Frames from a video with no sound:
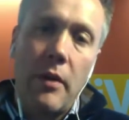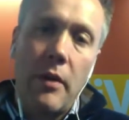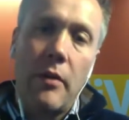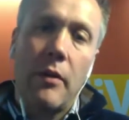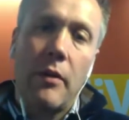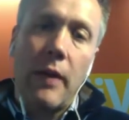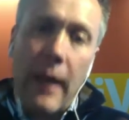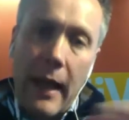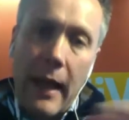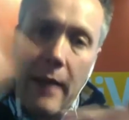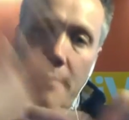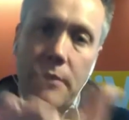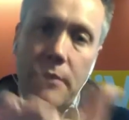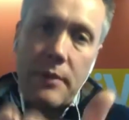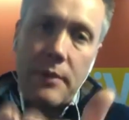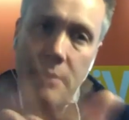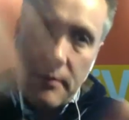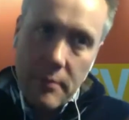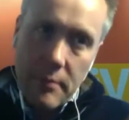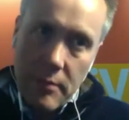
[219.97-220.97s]
who
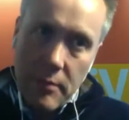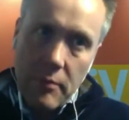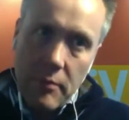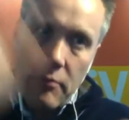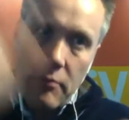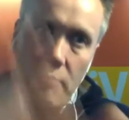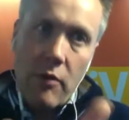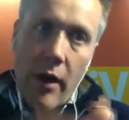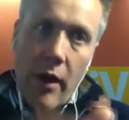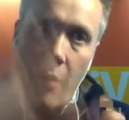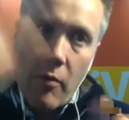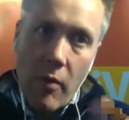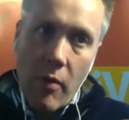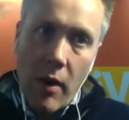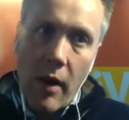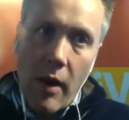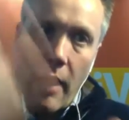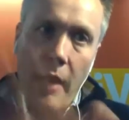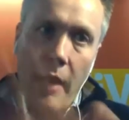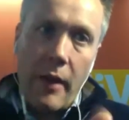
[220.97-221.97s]
claps right
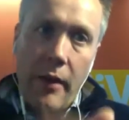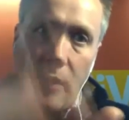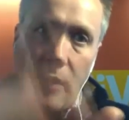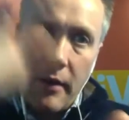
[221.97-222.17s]
wired,